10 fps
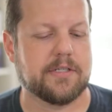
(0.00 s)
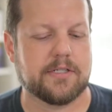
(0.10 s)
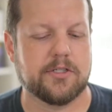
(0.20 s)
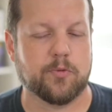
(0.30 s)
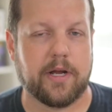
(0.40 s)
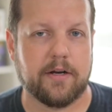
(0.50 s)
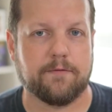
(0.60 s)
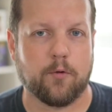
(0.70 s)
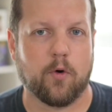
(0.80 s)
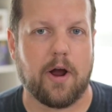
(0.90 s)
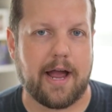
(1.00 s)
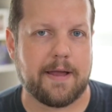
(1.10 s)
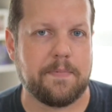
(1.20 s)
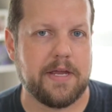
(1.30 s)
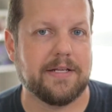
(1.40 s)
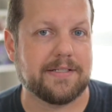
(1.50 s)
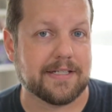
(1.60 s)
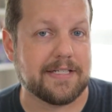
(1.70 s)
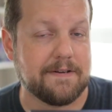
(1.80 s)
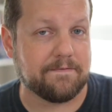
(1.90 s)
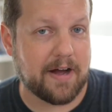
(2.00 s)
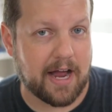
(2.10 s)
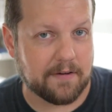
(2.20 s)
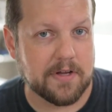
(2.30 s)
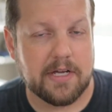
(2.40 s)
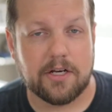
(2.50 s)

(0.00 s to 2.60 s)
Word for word: this is rated for IP65.